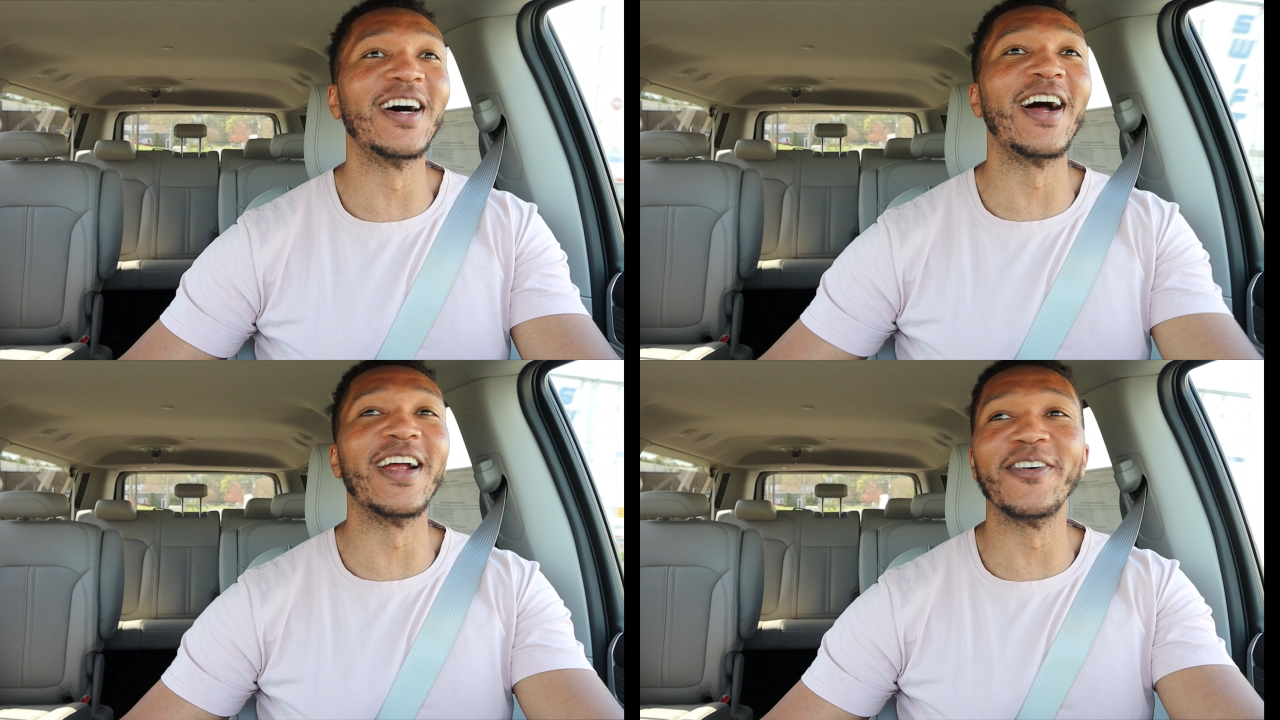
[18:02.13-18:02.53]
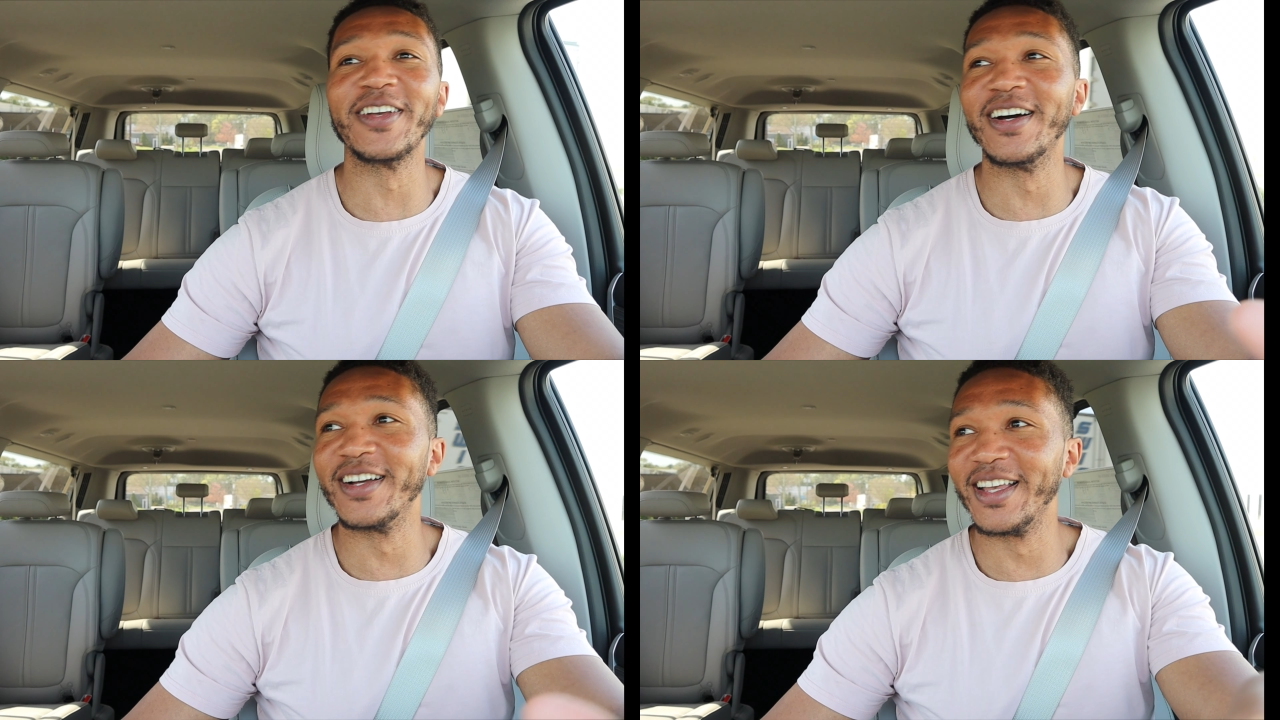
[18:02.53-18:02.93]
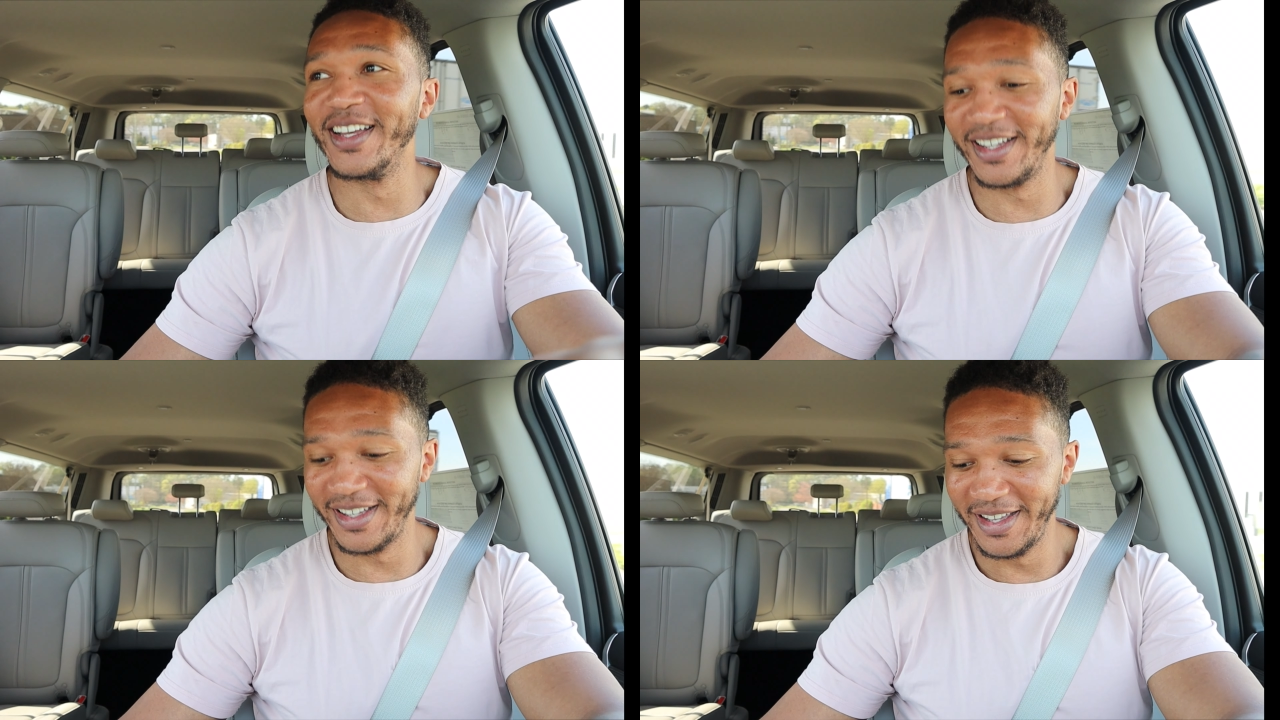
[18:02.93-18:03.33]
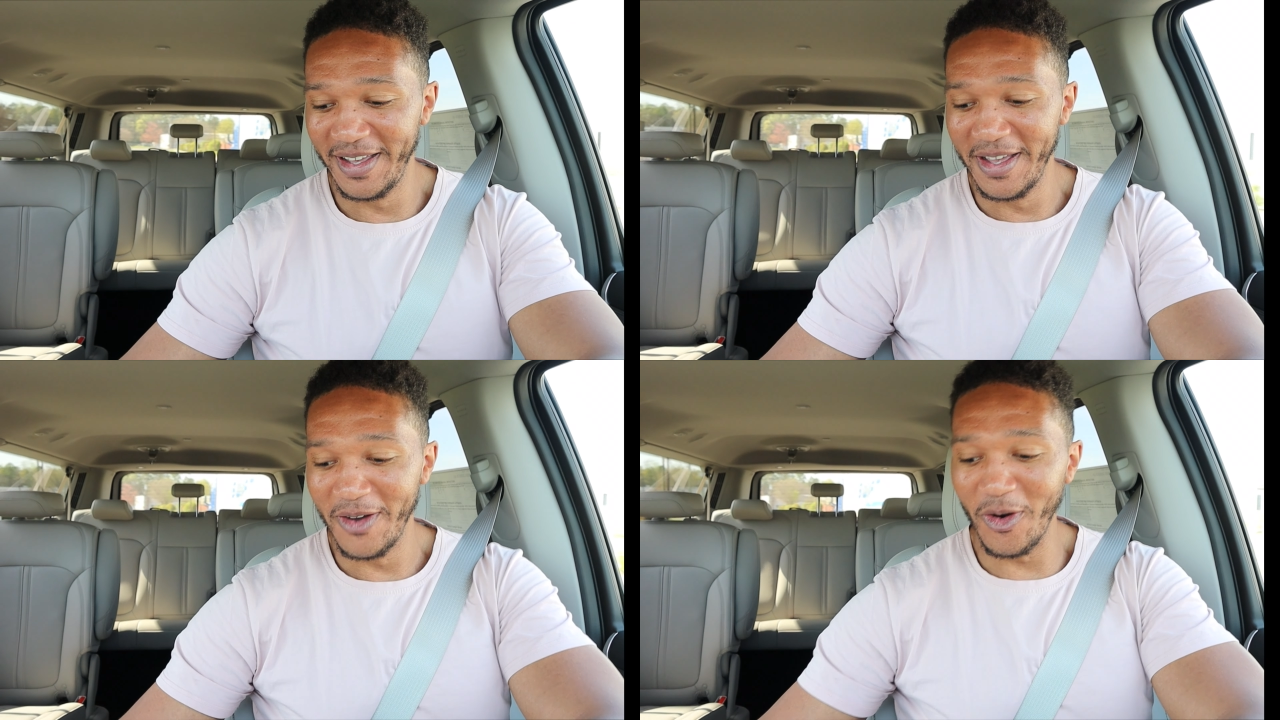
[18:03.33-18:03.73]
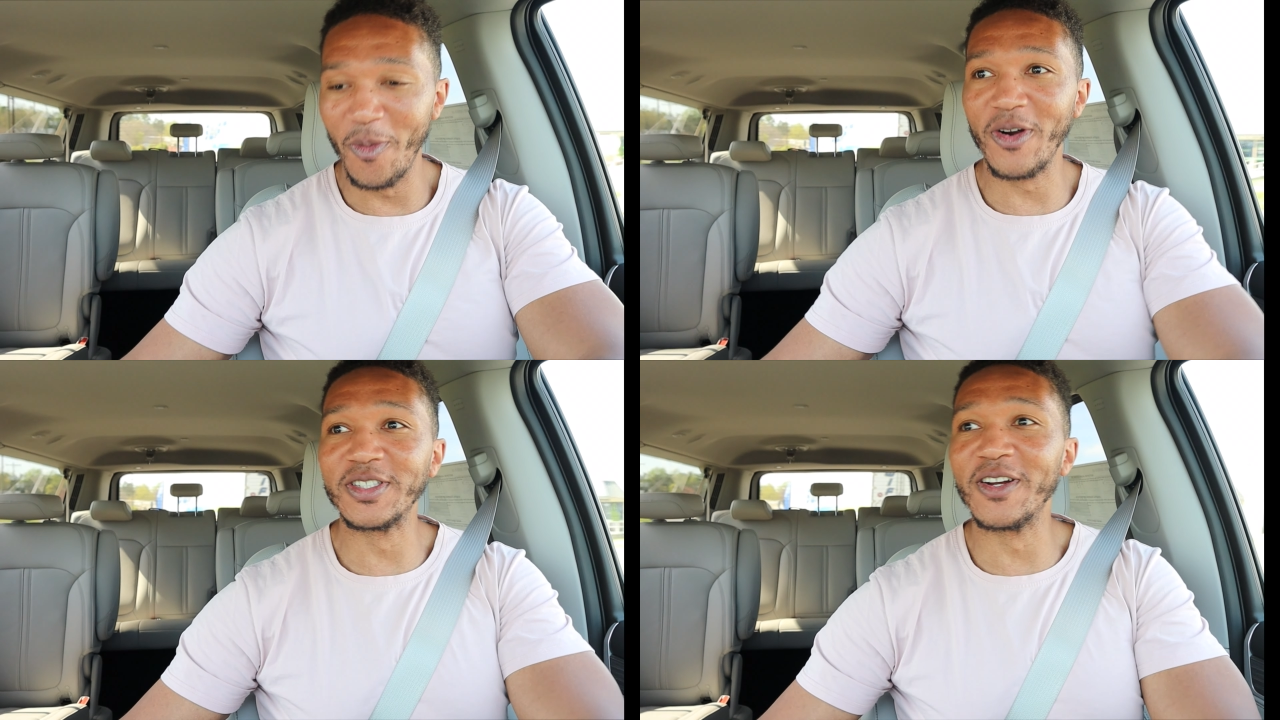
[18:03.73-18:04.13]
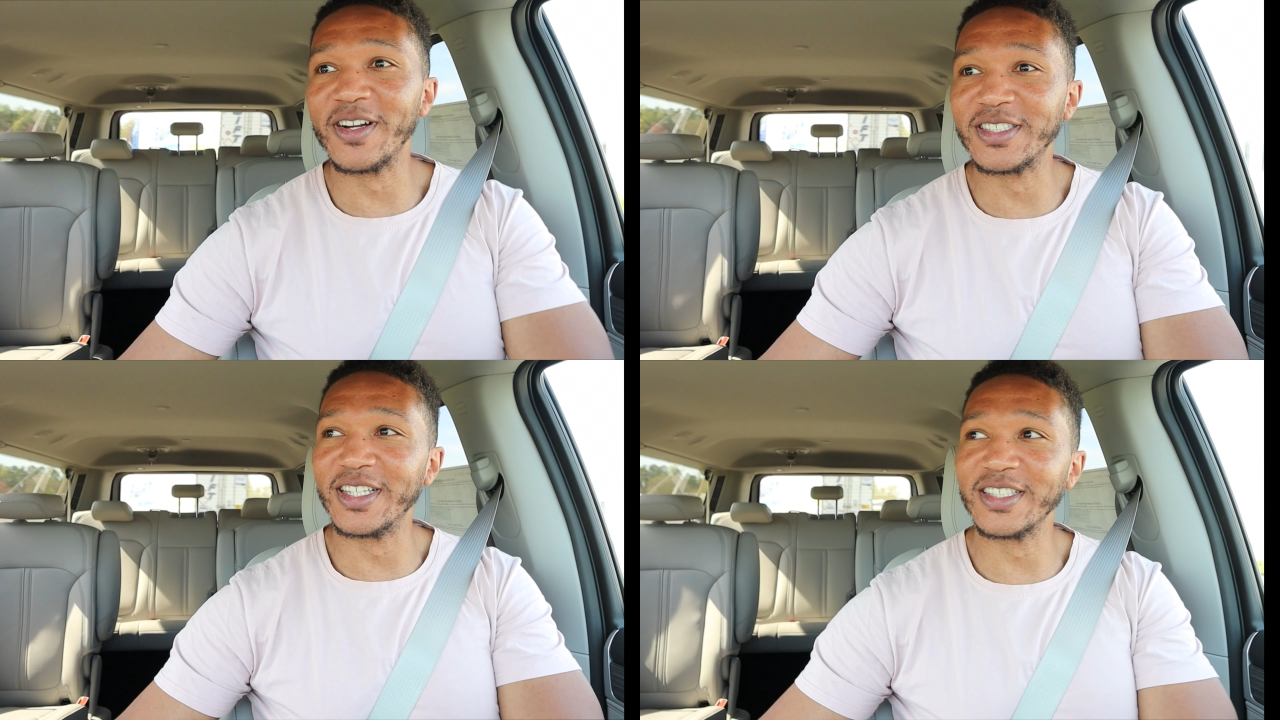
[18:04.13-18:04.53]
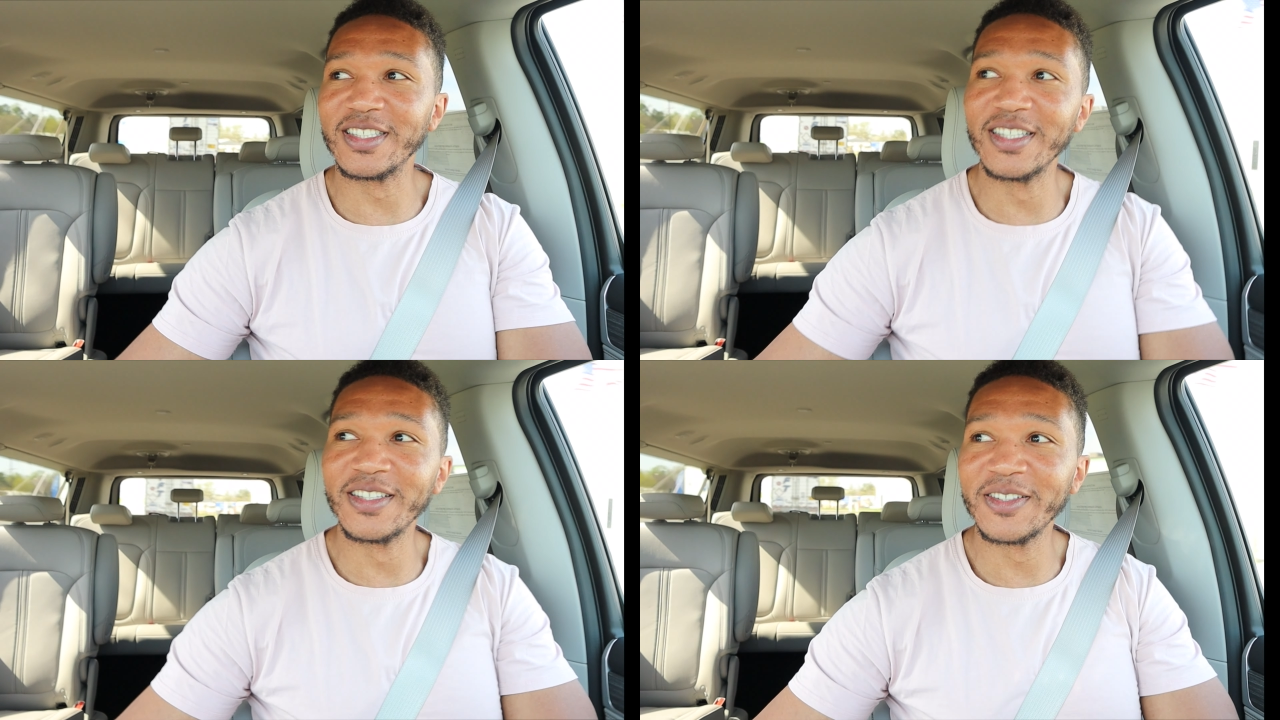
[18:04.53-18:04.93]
All right, here we go again. One more 0 to 60.